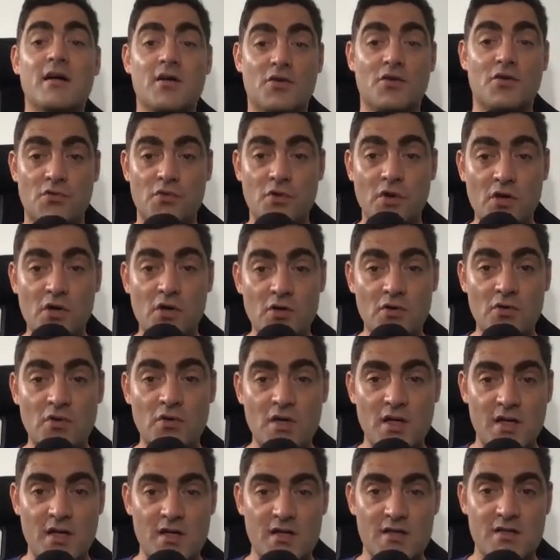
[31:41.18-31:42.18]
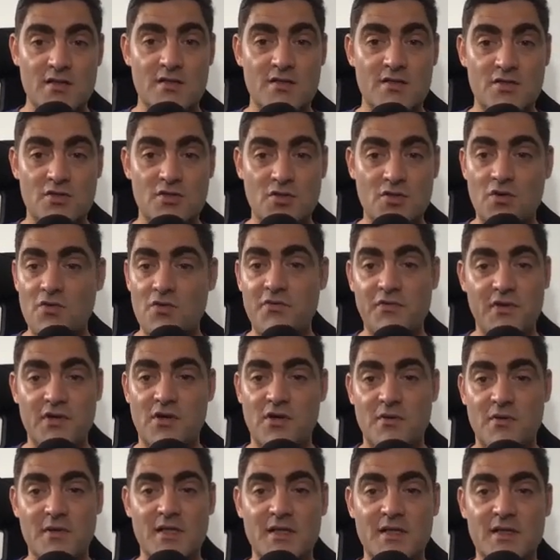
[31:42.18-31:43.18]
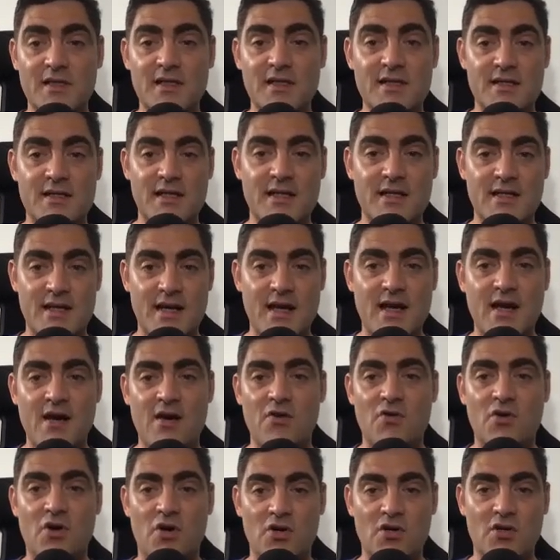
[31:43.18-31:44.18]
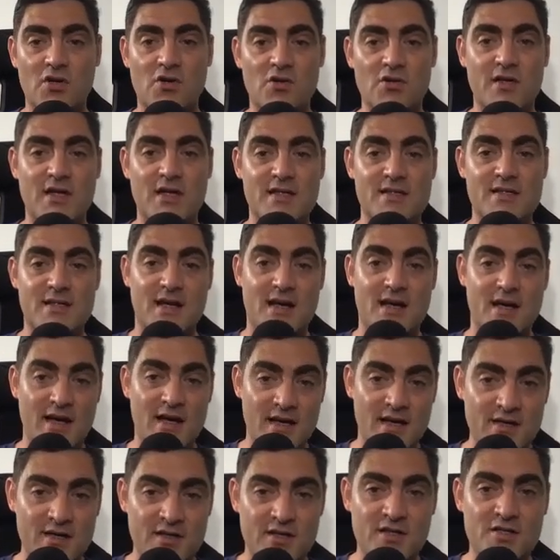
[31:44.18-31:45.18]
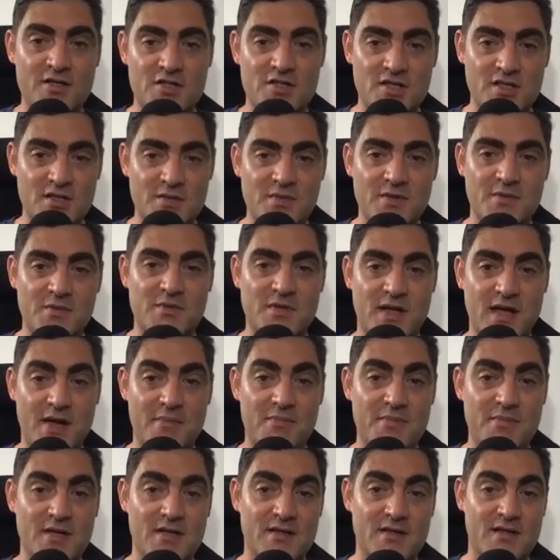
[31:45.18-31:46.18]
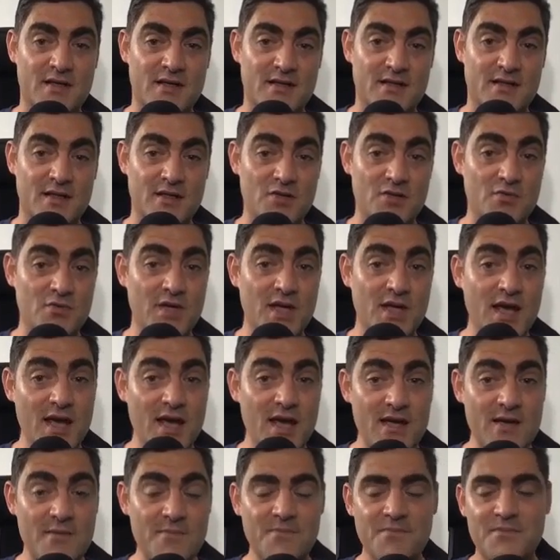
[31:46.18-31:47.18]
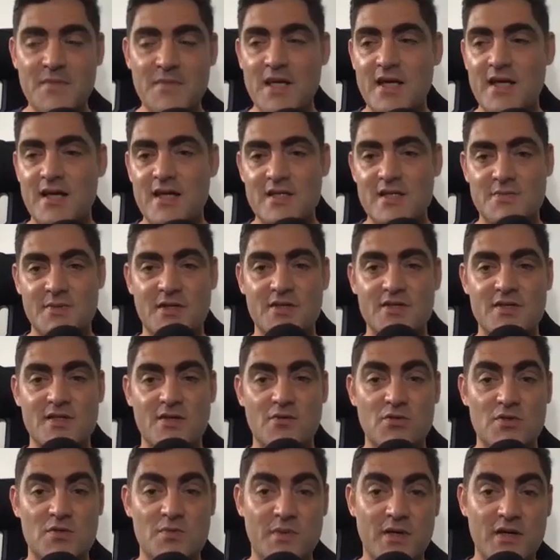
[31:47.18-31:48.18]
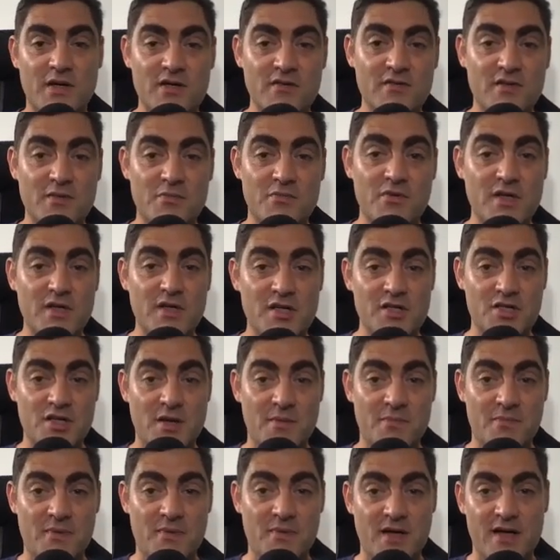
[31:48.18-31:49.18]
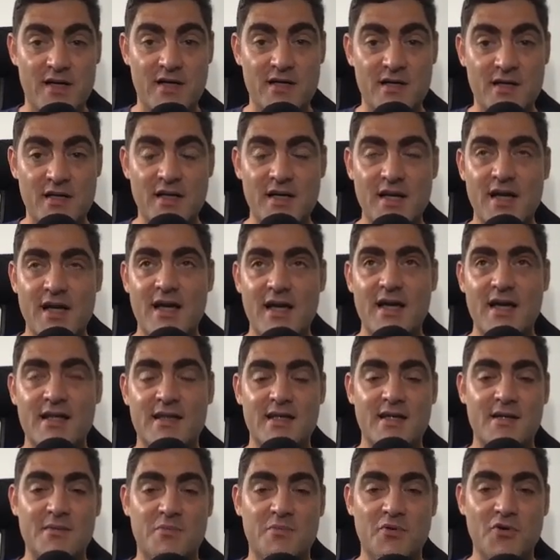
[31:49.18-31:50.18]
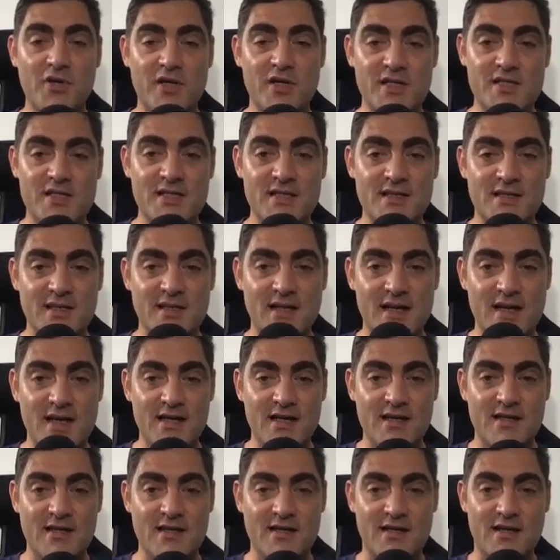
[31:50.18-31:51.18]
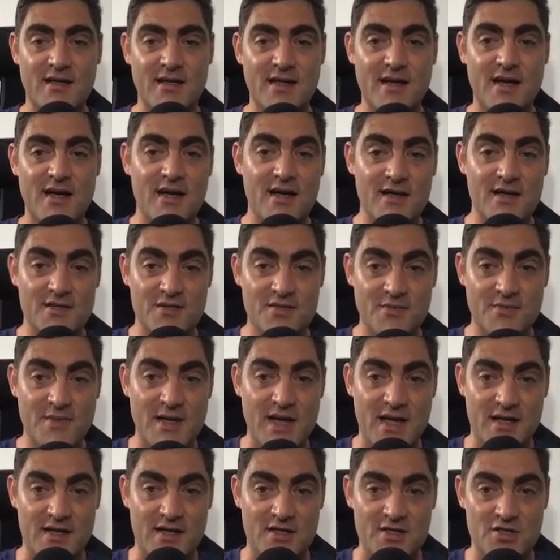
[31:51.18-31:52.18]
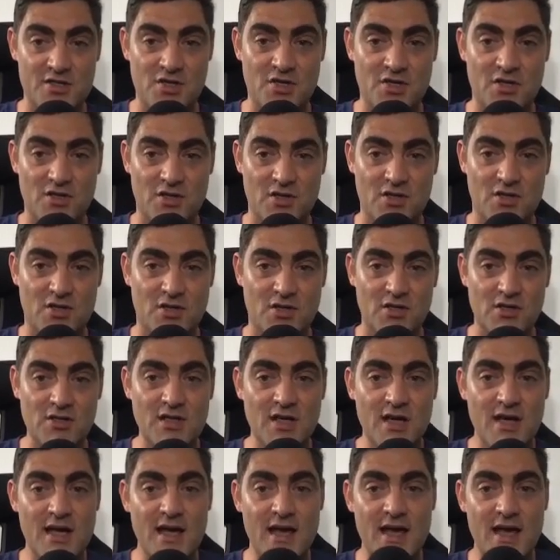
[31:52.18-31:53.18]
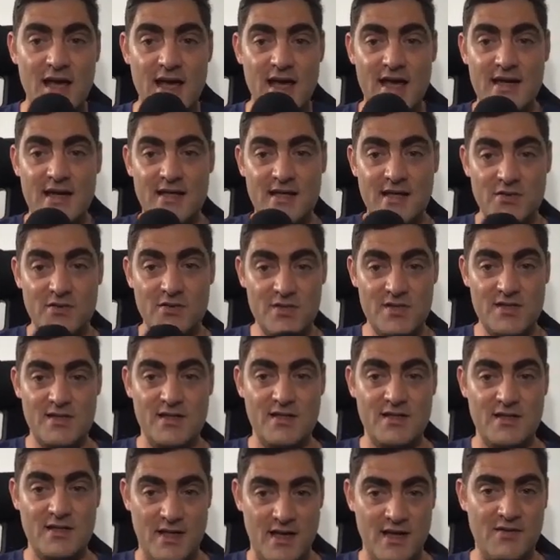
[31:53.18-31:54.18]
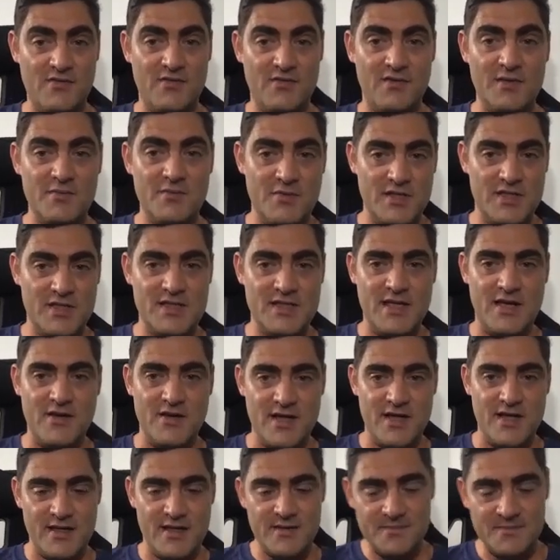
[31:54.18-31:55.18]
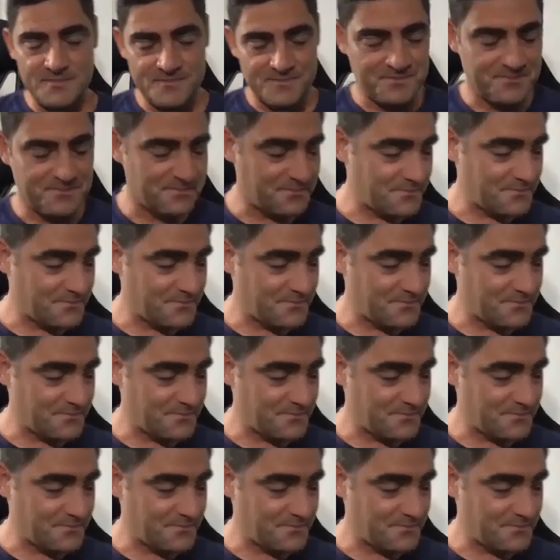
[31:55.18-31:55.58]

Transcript: grow so phenomenally that now Hong Kong has a higher GDP per capita than the UK is because it was part of the British Empire. And they appointed like a guy to manage Hong Kong. And he was a kind of a libertarian.